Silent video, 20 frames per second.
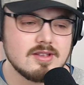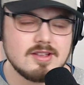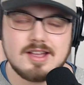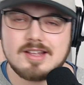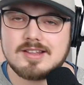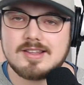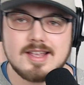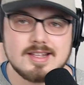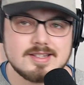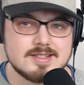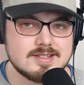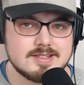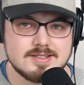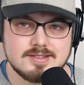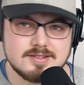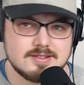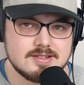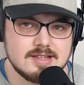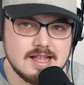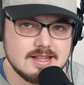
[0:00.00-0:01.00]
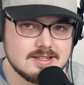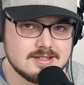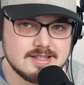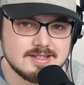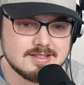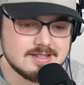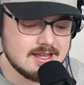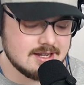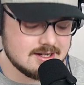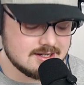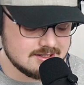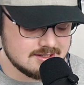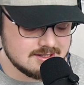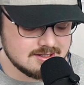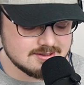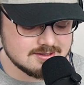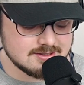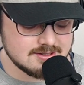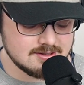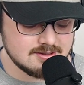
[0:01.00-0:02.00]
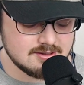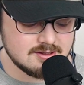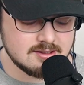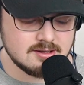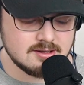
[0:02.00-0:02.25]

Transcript: and that's exactly this. A